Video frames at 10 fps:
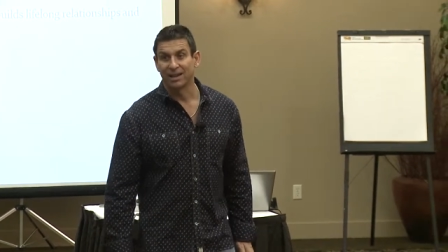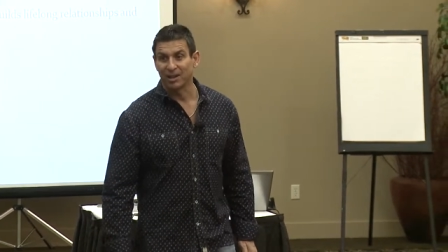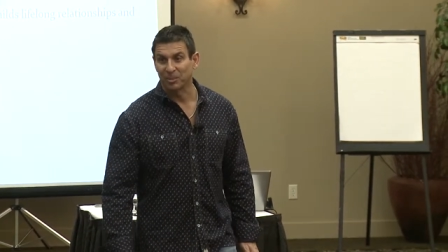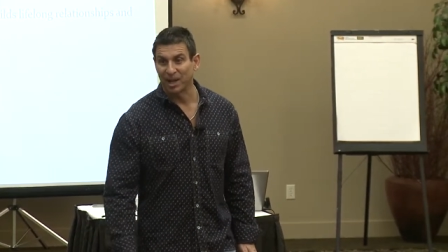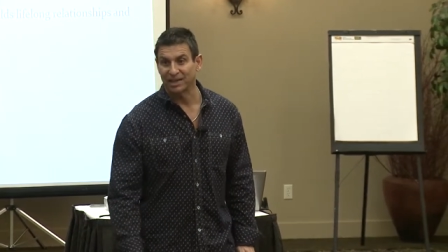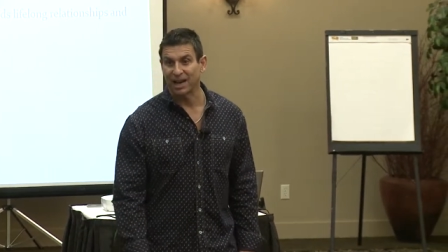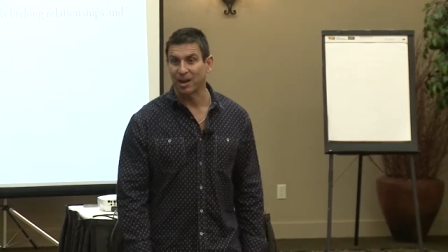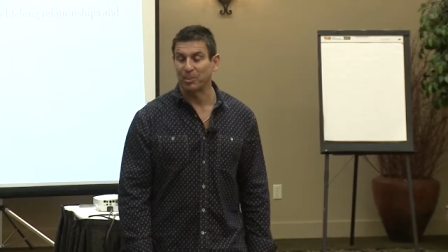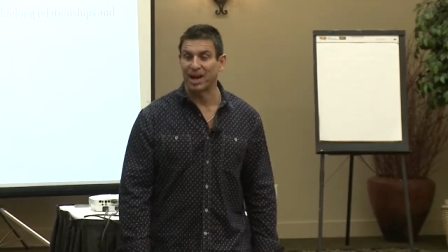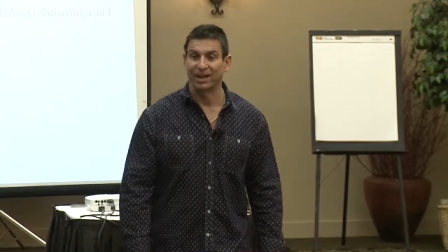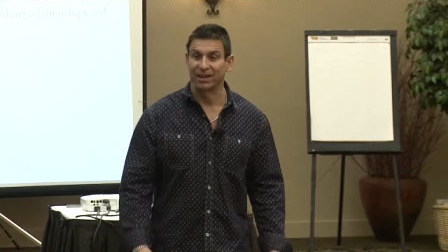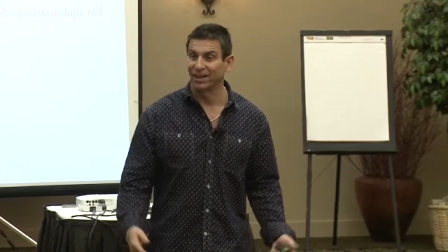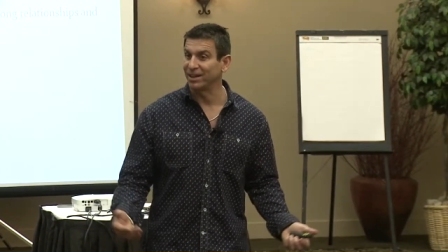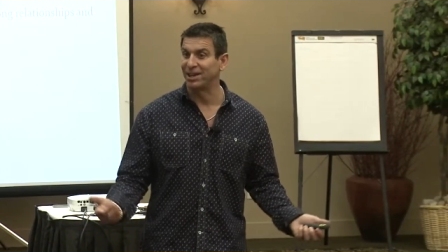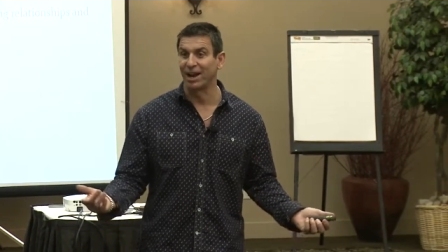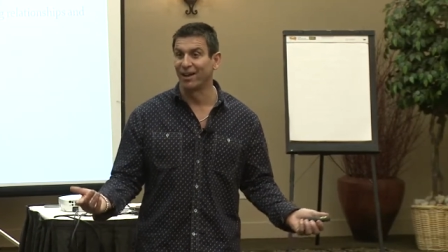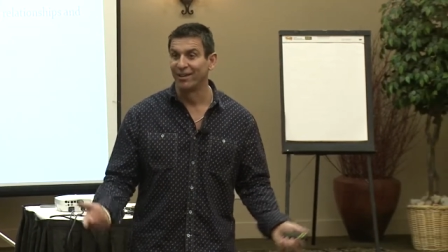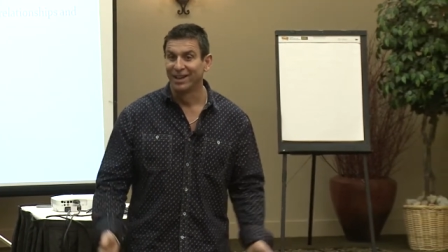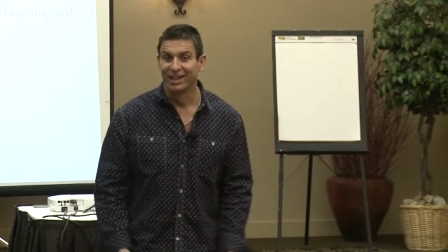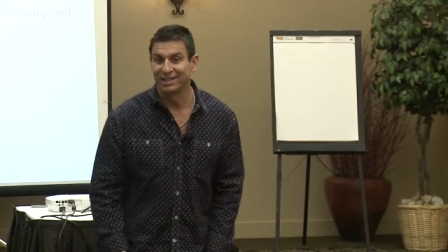and apply it to chiropractic? You know,
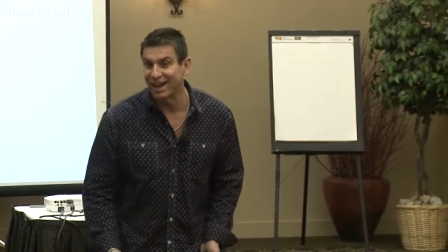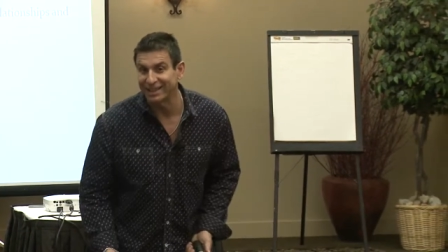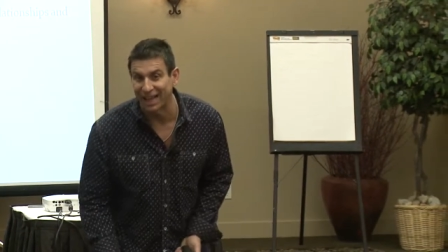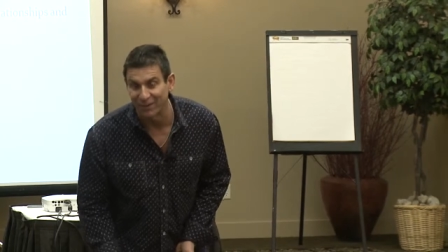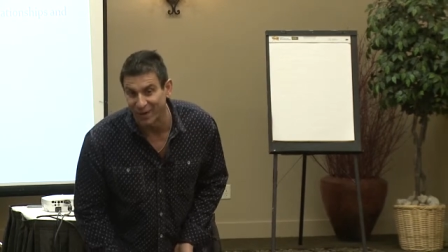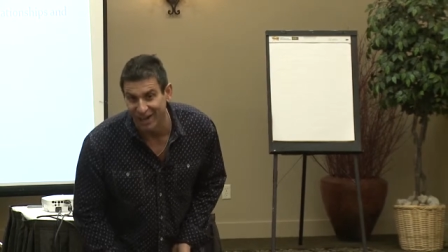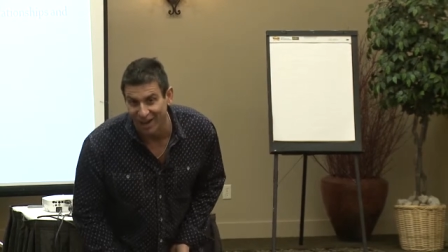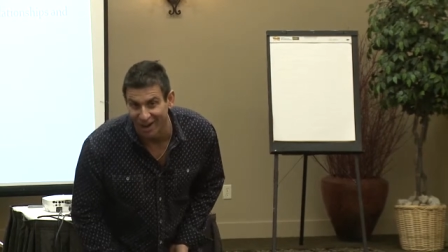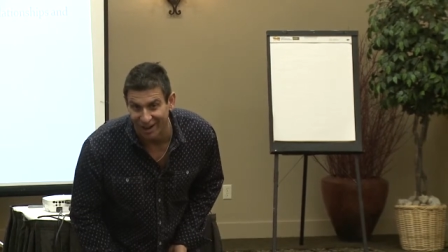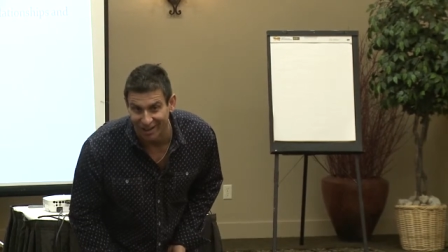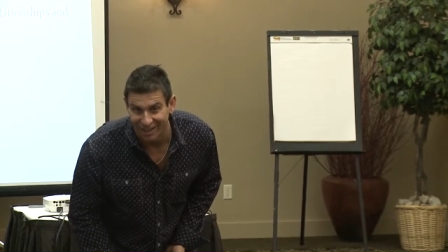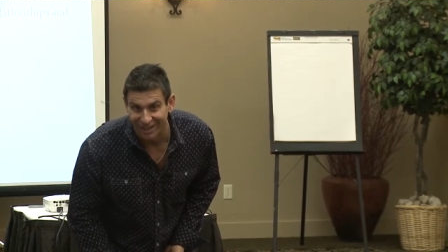it's not that friggin' hard.